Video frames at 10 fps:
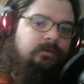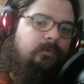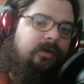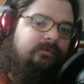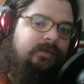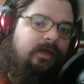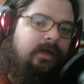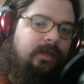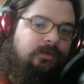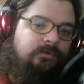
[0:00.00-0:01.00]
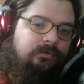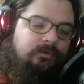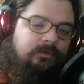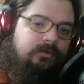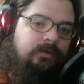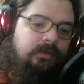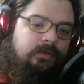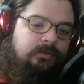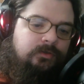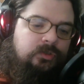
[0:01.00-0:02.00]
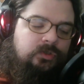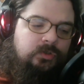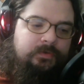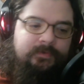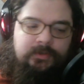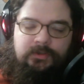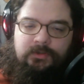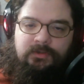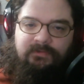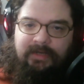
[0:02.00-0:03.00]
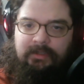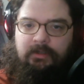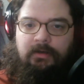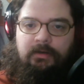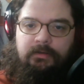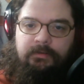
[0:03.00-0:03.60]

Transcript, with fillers: one of the Ainur in service to the Valar,